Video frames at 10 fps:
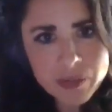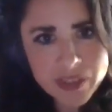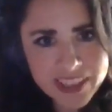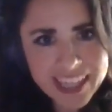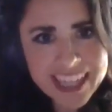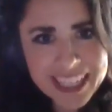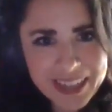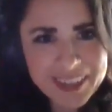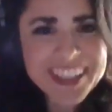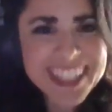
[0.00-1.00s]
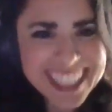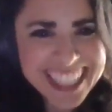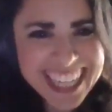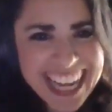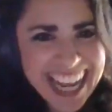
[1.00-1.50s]
but thank you.
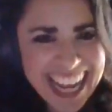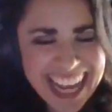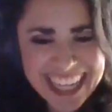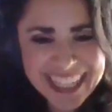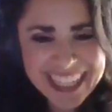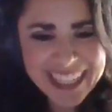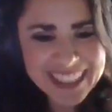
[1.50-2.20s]
And,